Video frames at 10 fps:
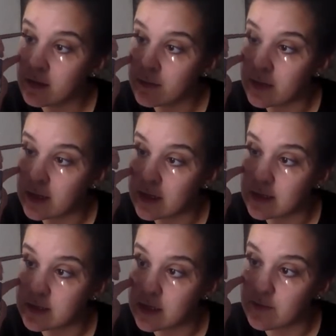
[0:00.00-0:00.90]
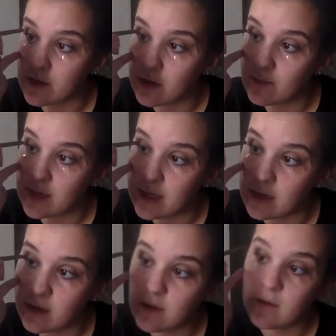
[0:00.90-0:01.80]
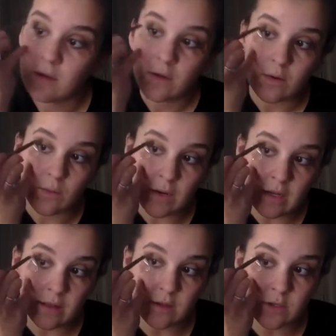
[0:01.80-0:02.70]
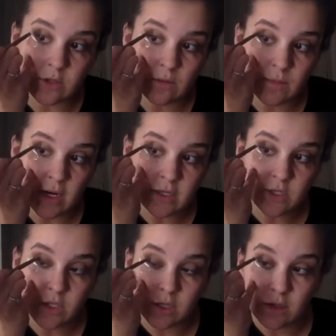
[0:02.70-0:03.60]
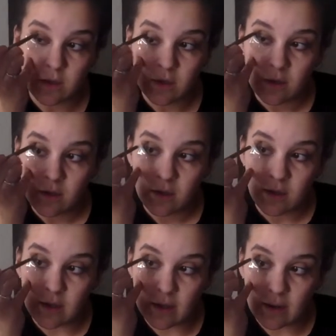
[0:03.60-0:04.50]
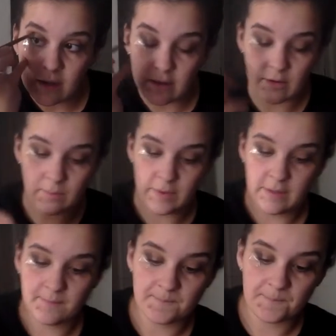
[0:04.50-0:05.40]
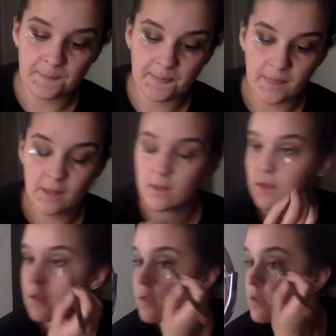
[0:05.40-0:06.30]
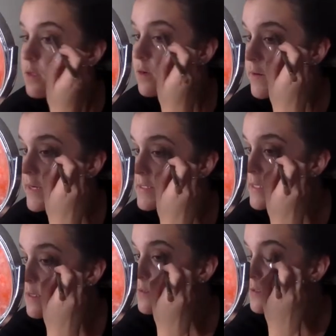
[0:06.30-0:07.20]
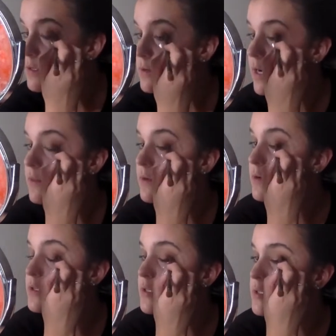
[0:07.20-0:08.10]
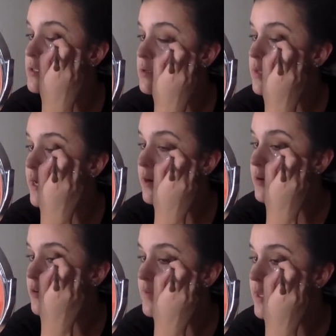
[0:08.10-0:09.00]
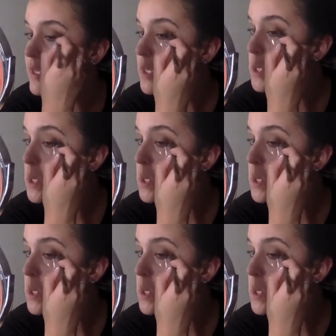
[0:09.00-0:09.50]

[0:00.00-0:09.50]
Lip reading: because if you go in with too much, it can get a little bit crazy. So I literally just do the outer V